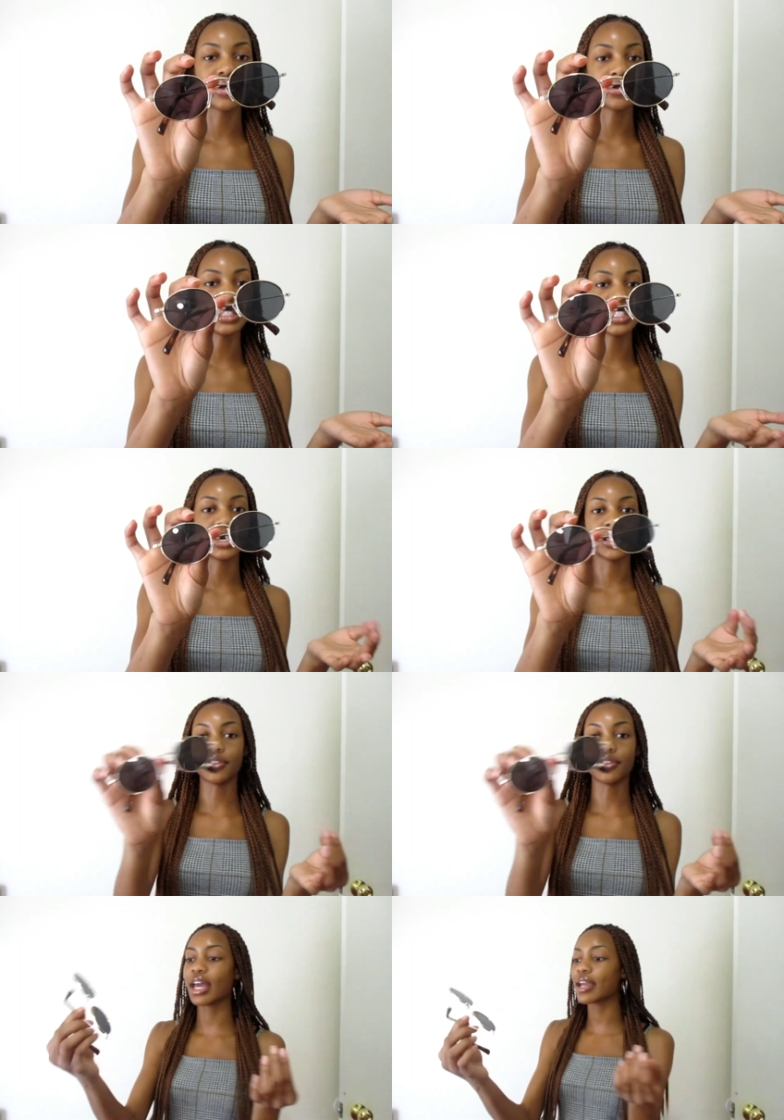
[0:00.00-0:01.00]
They're really cute.
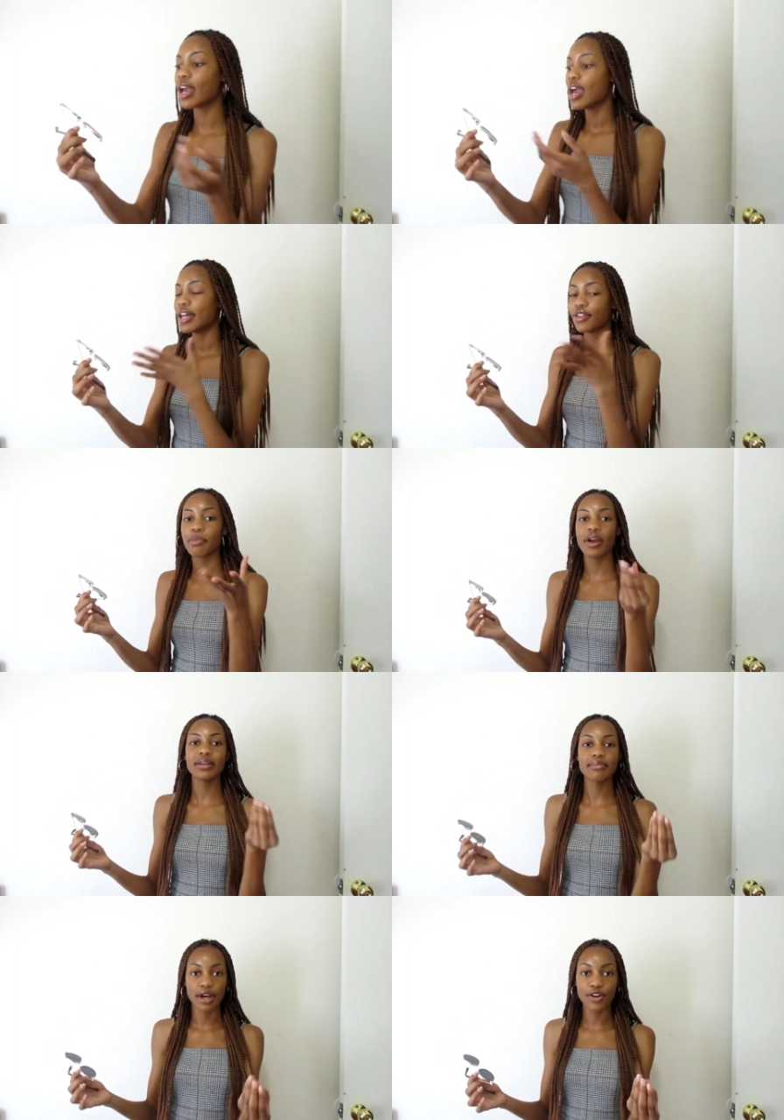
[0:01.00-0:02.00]
They're like, they're
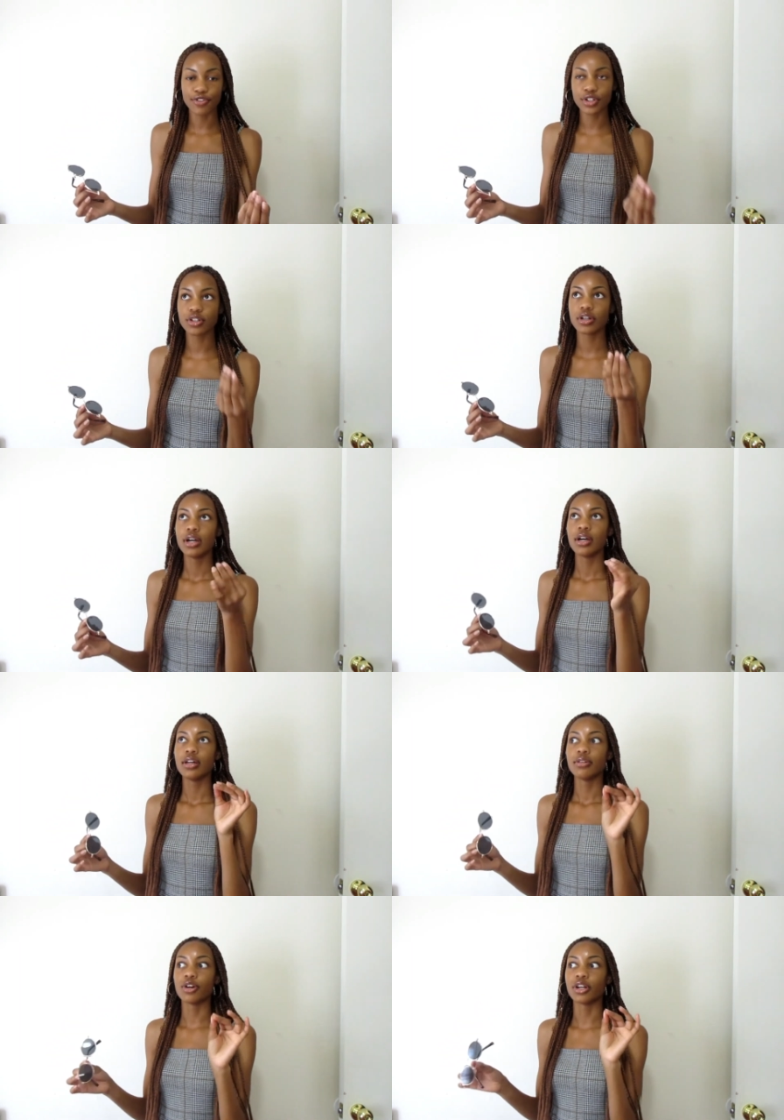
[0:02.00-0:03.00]
Brandy Melville
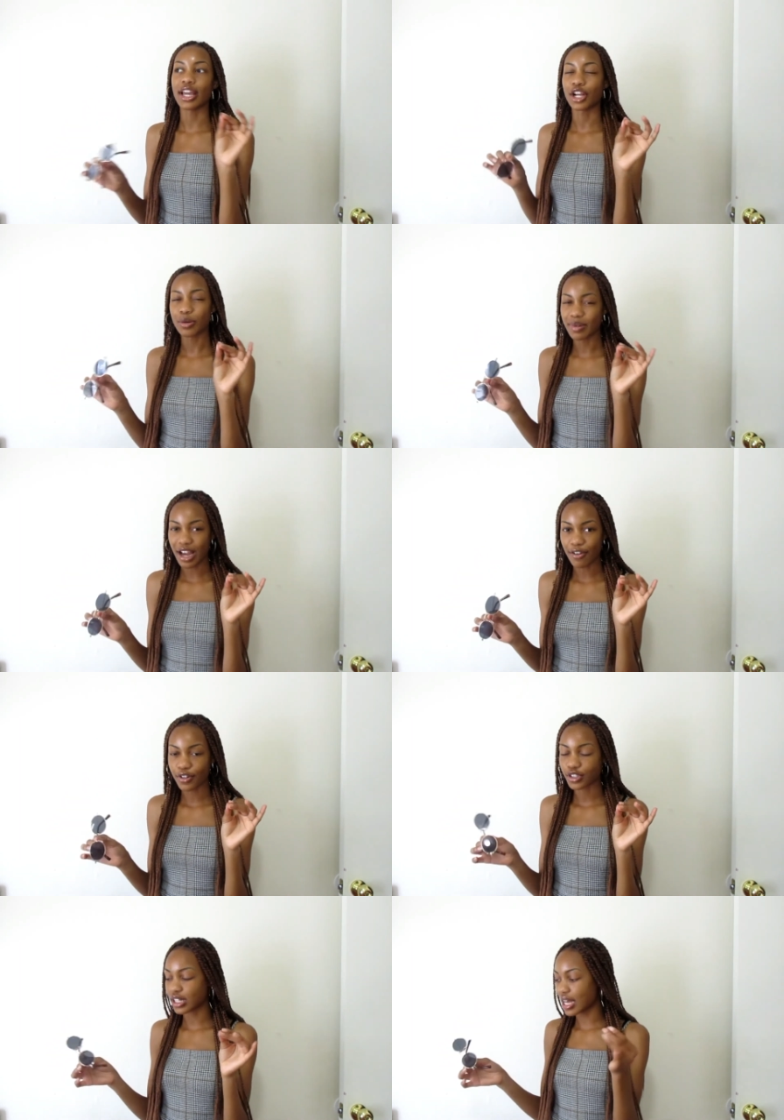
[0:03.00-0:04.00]
or like Urban
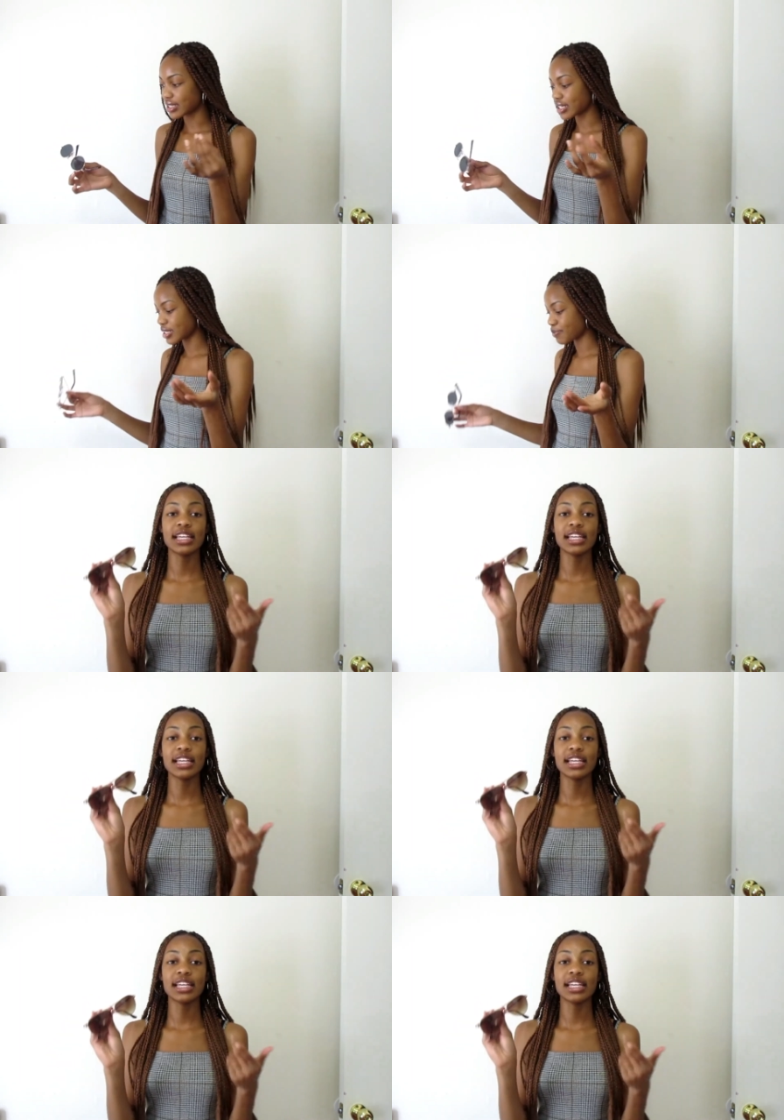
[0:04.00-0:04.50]
Outfitter glasses.